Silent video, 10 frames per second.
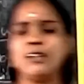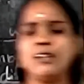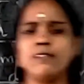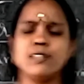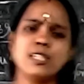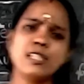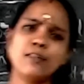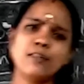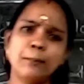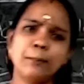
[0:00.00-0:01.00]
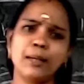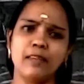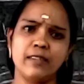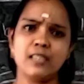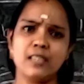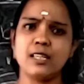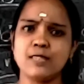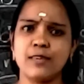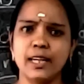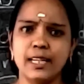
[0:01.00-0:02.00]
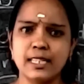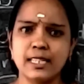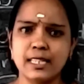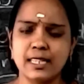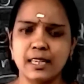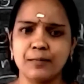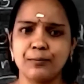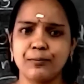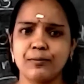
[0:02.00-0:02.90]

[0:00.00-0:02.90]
Which is our previous class we are discussing?